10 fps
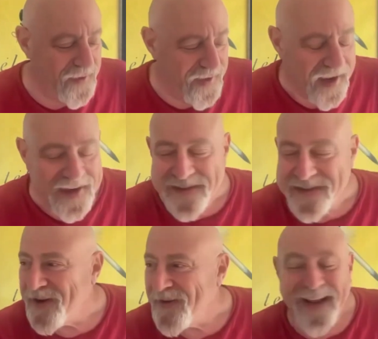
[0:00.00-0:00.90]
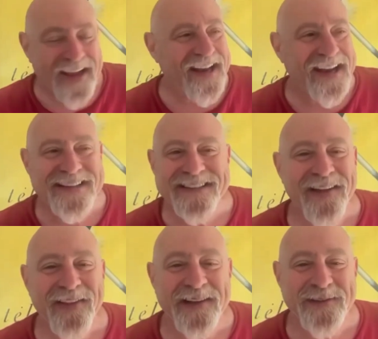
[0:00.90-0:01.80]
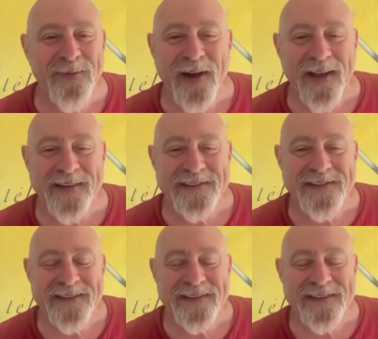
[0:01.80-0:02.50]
And so he didn't tell that to Woz.